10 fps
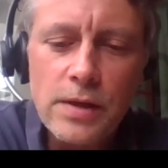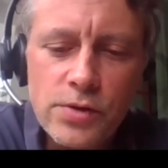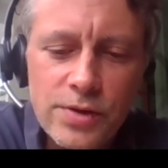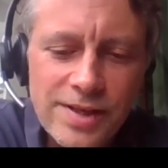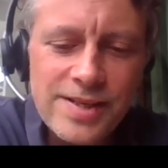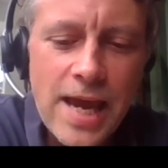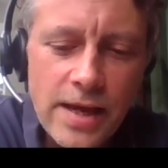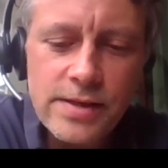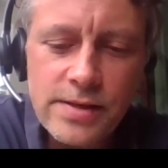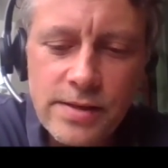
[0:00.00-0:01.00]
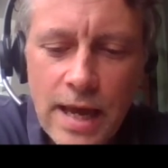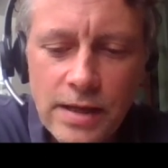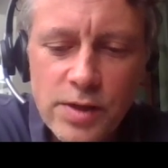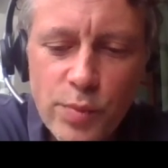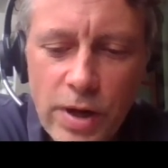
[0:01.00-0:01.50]
So does the
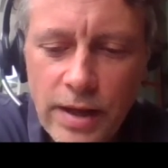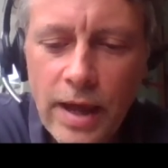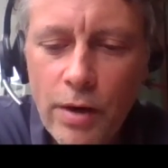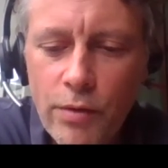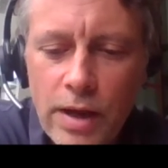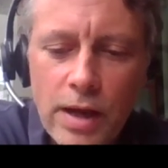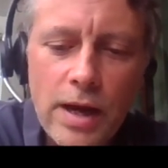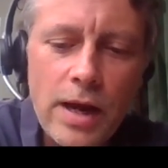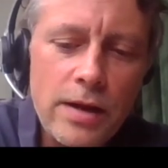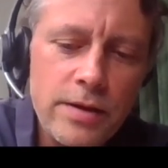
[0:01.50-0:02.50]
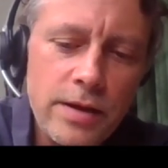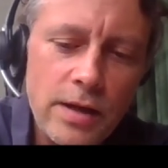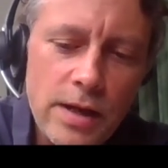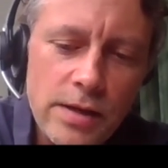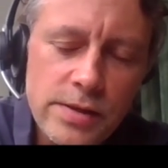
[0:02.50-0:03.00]
Hengst brand carry
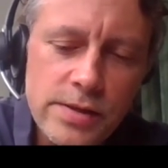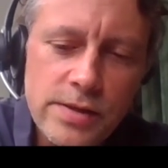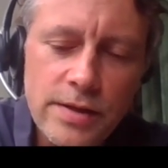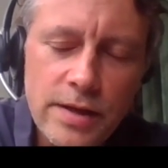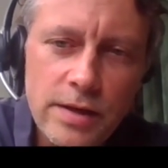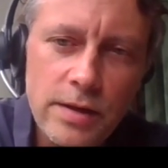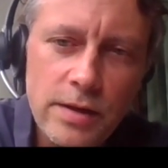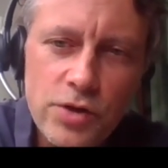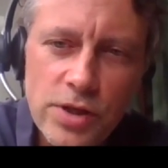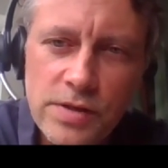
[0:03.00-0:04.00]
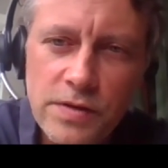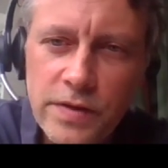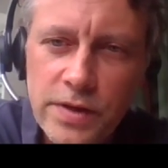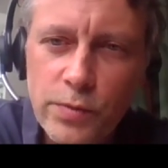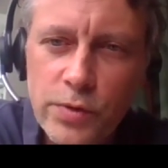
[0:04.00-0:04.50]
anything else than just a
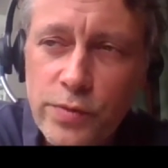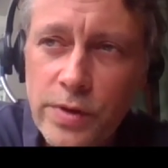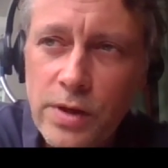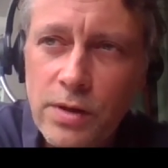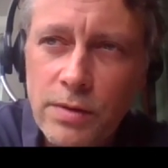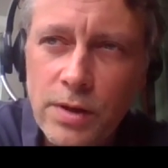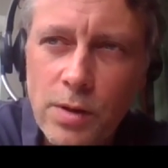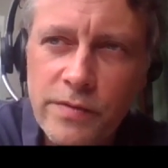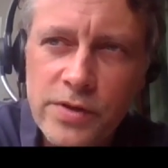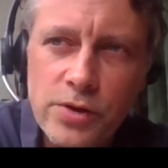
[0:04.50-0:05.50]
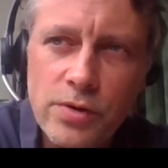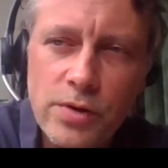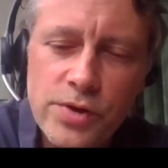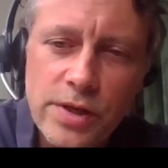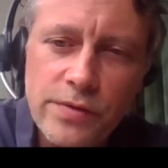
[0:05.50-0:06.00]
filter, which we obviously do
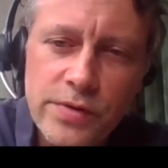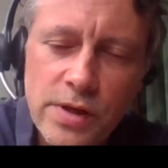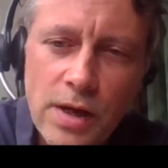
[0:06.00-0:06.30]
ourselves?